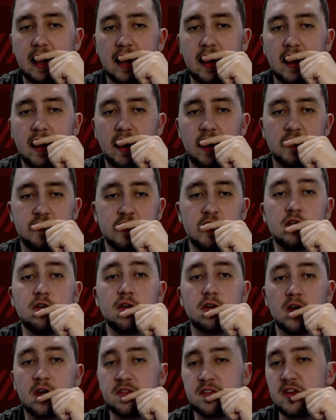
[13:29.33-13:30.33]
at
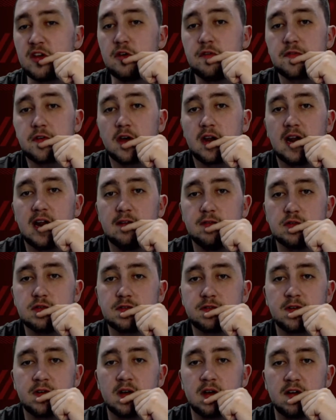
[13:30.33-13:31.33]
the youth kind of
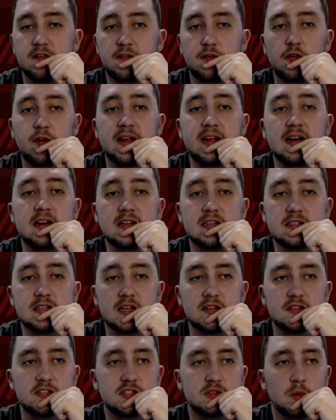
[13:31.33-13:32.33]
levels for
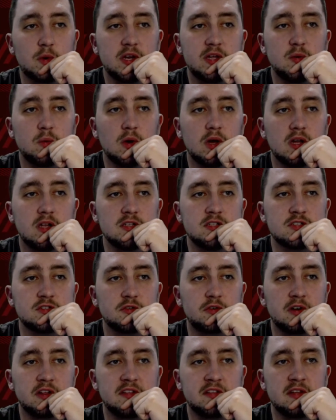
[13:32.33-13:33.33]
England under 21s
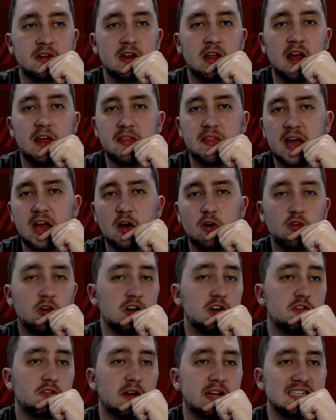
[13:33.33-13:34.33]
or anything like that, or
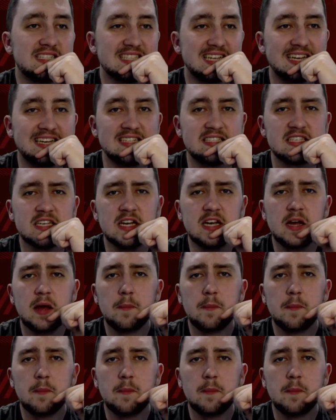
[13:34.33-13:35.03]
under 18s.